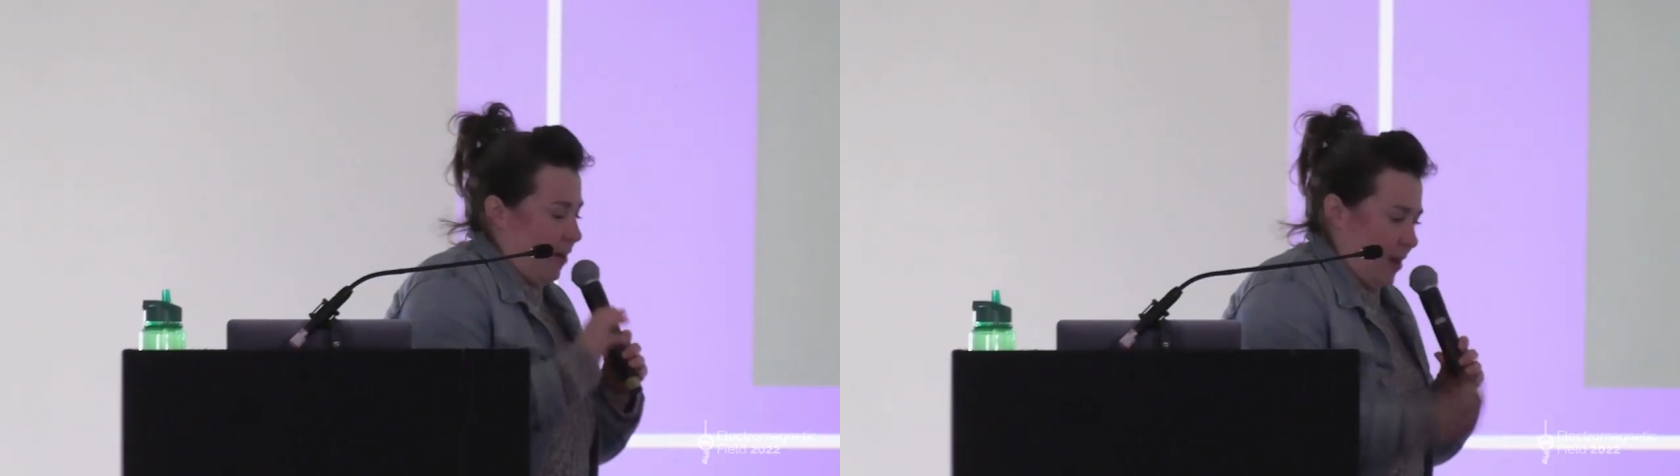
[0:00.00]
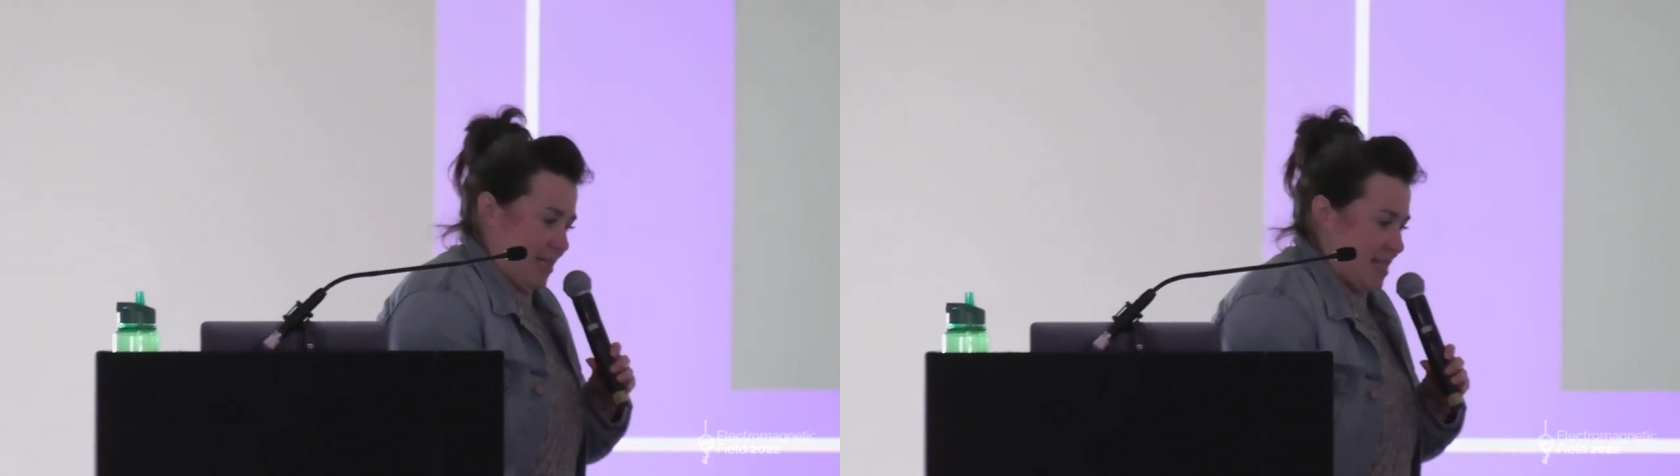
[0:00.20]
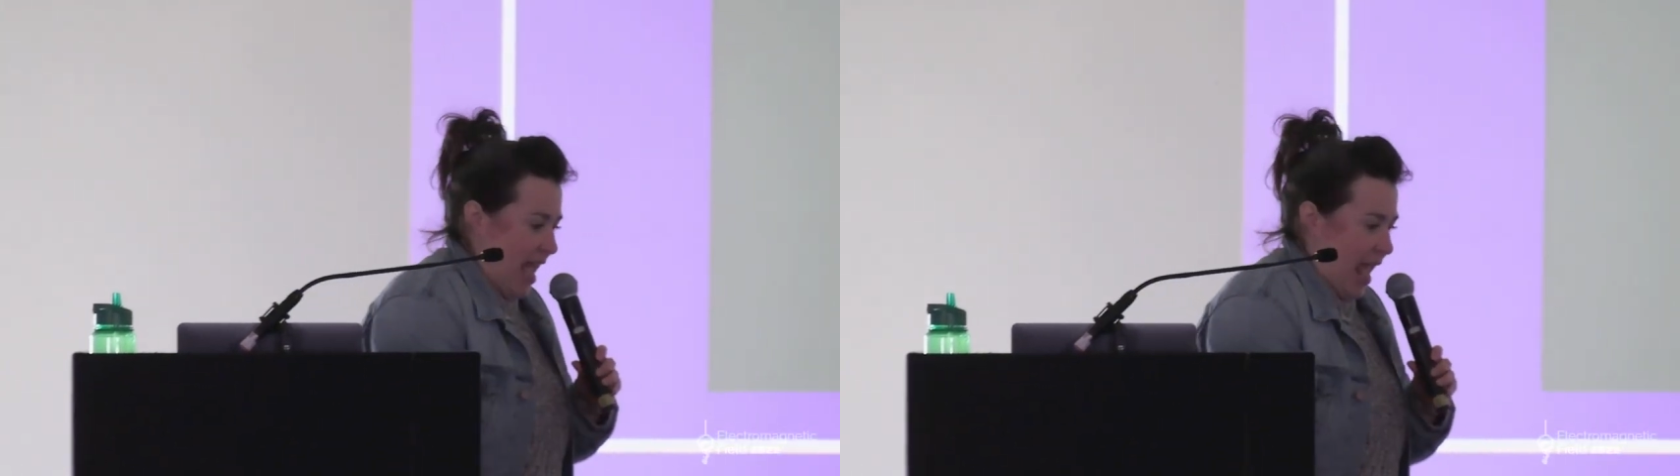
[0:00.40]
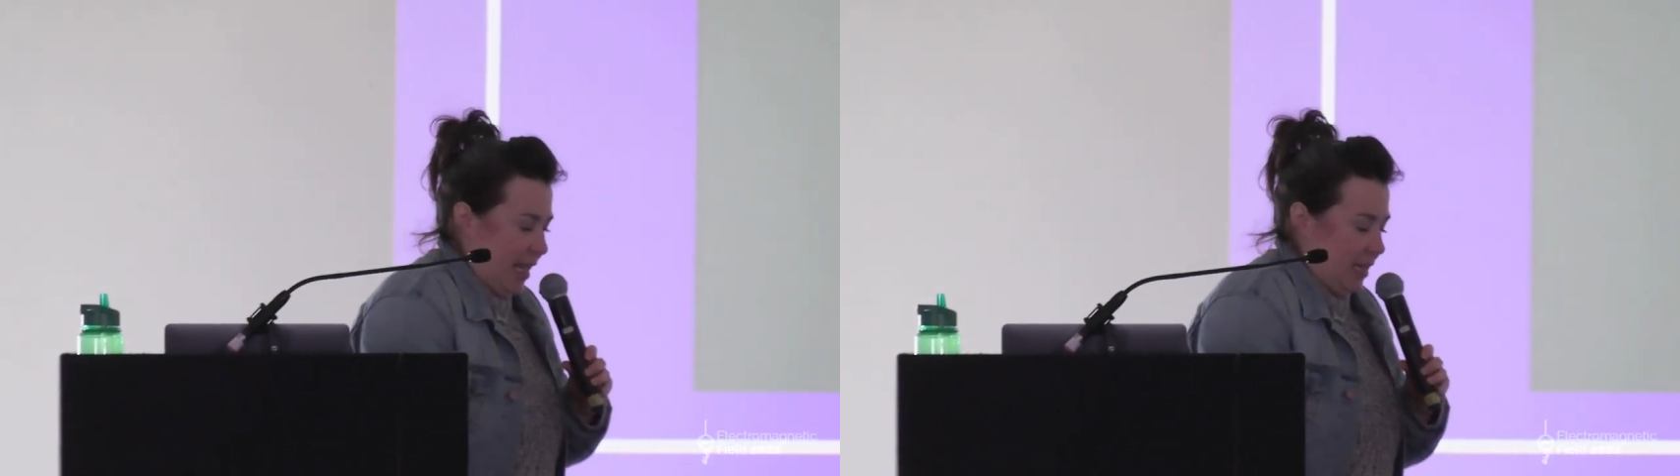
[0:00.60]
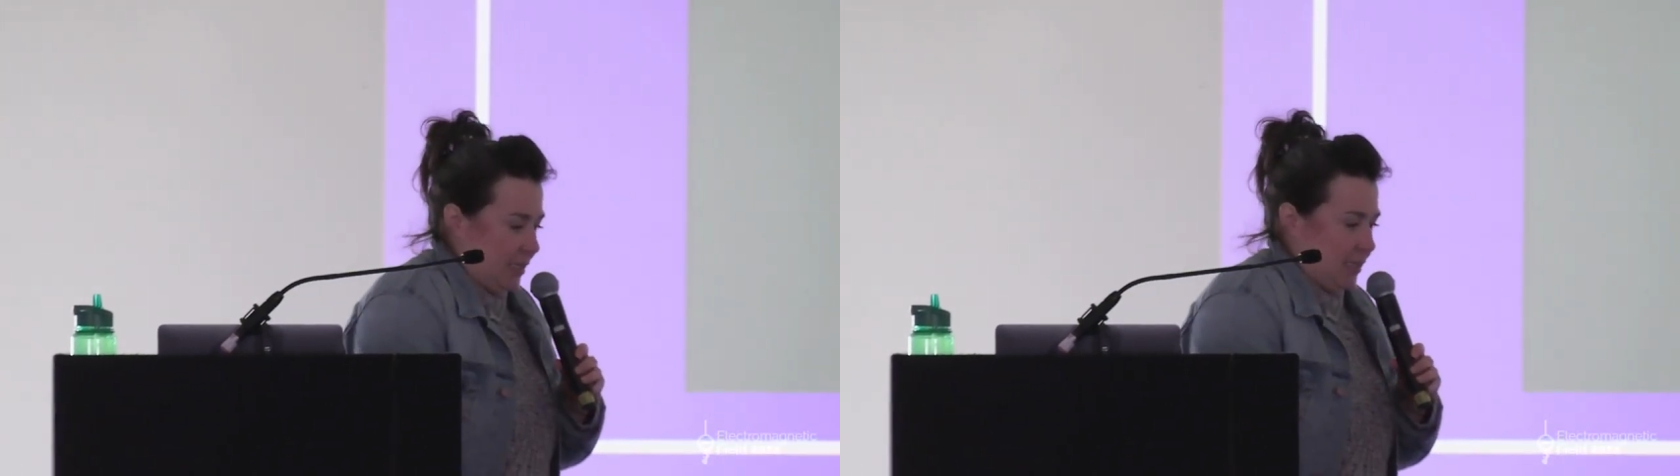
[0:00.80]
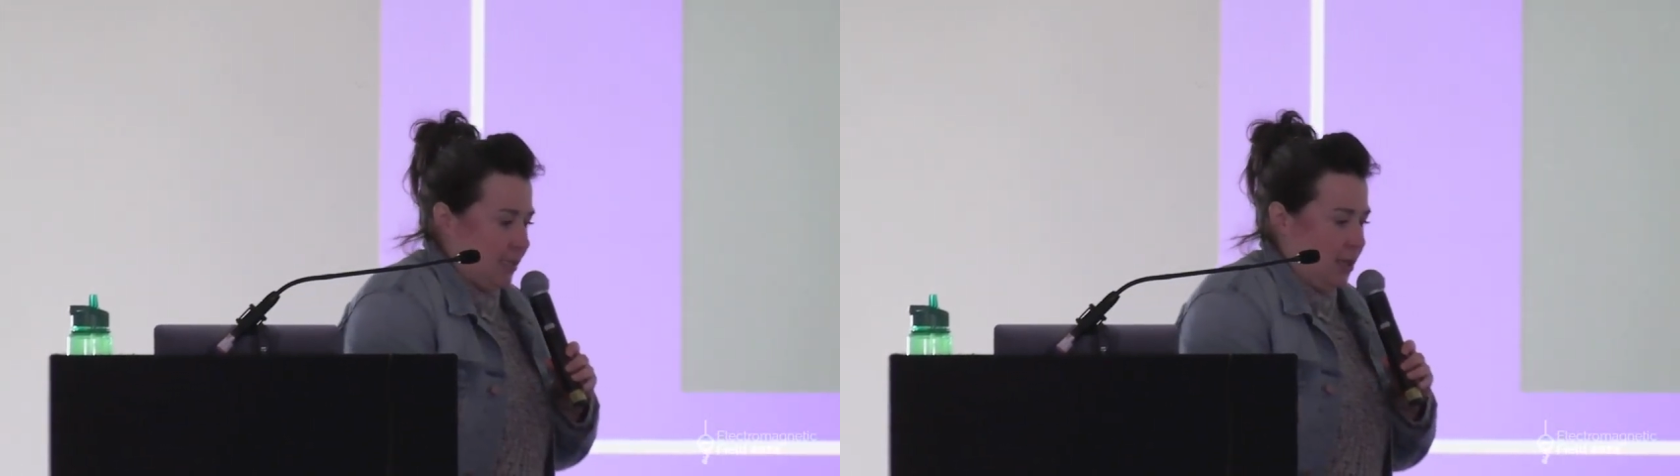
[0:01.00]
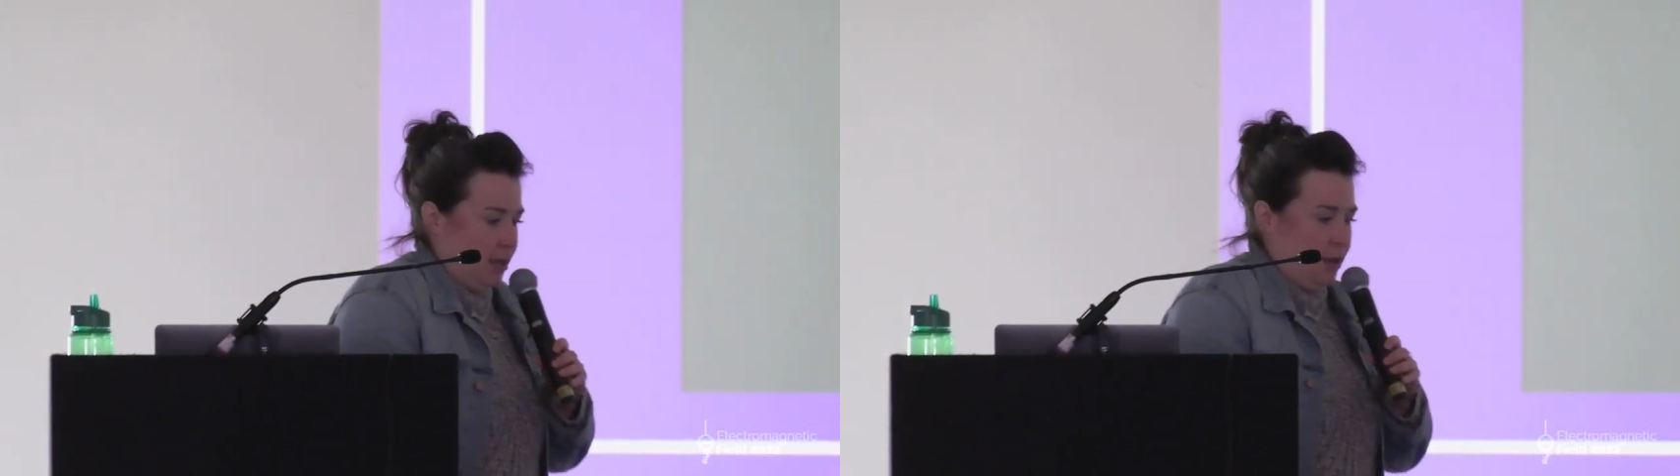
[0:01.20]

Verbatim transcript: find X.